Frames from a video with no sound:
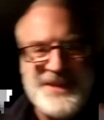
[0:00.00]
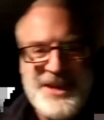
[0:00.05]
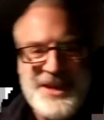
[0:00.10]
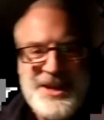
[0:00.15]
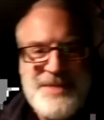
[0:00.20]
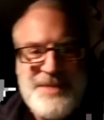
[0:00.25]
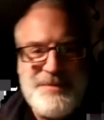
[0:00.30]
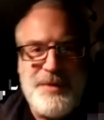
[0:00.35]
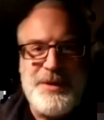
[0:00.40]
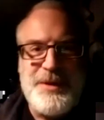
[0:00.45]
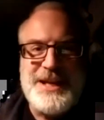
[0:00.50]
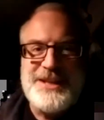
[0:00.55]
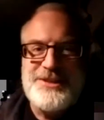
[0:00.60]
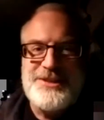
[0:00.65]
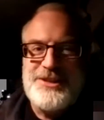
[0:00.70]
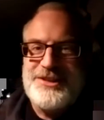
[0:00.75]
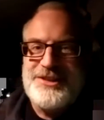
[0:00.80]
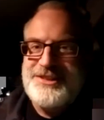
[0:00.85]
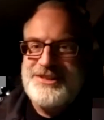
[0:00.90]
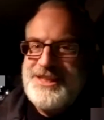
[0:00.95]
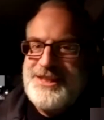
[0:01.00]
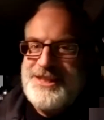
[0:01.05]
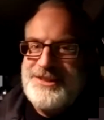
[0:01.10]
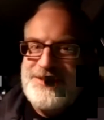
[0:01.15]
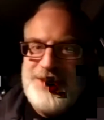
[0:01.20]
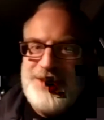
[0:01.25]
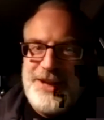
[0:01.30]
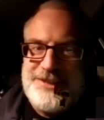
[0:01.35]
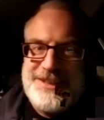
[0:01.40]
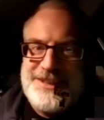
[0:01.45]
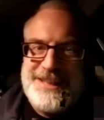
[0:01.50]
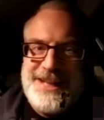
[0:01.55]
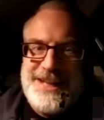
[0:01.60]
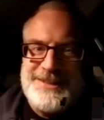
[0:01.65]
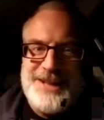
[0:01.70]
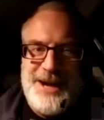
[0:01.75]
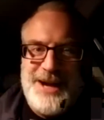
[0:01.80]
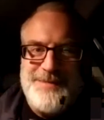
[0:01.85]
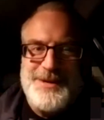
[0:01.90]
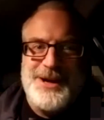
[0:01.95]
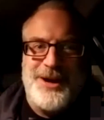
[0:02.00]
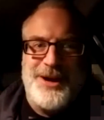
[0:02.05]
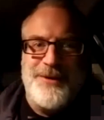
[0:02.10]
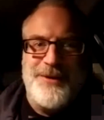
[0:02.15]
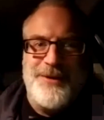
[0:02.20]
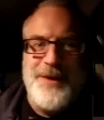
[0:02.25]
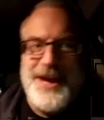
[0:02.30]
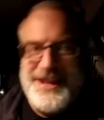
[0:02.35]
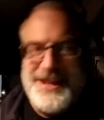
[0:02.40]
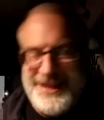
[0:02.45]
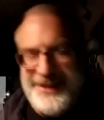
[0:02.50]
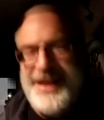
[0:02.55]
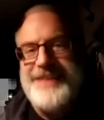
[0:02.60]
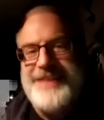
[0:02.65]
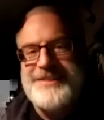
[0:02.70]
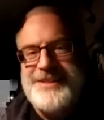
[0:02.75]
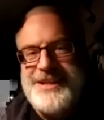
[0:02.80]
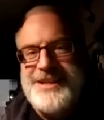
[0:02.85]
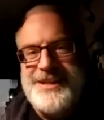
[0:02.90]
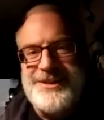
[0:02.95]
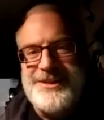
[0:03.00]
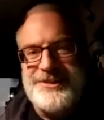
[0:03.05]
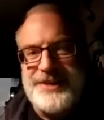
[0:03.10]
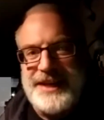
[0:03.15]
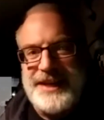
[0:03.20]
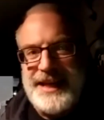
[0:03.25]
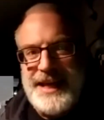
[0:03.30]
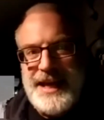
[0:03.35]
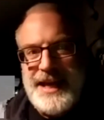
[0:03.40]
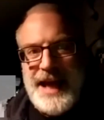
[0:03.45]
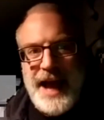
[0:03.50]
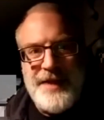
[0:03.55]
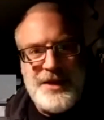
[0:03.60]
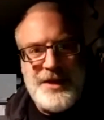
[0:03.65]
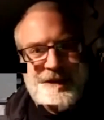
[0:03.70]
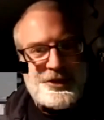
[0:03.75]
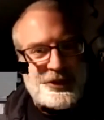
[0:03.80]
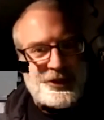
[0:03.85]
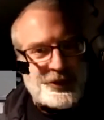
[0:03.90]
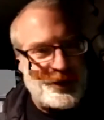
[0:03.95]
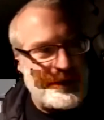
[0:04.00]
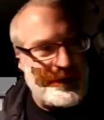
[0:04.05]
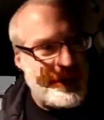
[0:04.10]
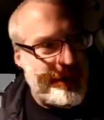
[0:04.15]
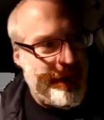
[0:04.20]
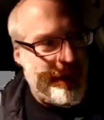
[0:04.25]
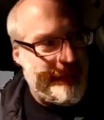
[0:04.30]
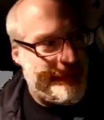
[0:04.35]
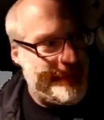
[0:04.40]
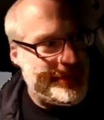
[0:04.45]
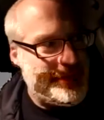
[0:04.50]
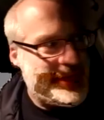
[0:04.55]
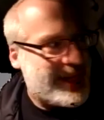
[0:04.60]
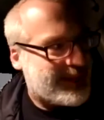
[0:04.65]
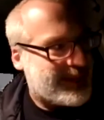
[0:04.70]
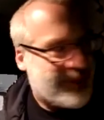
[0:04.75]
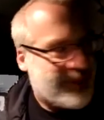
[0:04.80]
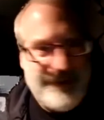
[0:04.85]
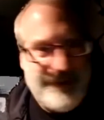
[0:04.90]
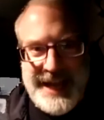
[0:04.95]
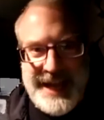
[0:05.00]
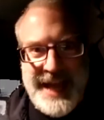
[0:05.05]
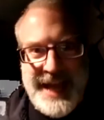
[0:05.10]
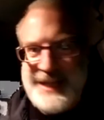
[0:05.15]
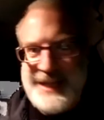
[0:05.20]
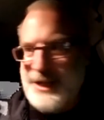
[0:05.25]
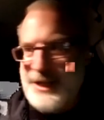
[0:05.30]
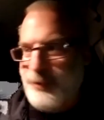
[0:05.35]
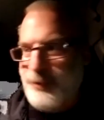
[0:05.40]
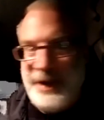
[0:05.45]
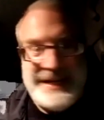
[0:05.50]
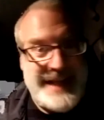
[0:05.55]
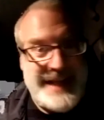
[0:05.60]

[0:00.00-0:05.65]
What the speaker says: But we could just see this dust cloud coming our way, and the last thing you hear is I think you should turn that off, and we should get the fuck out of here right now.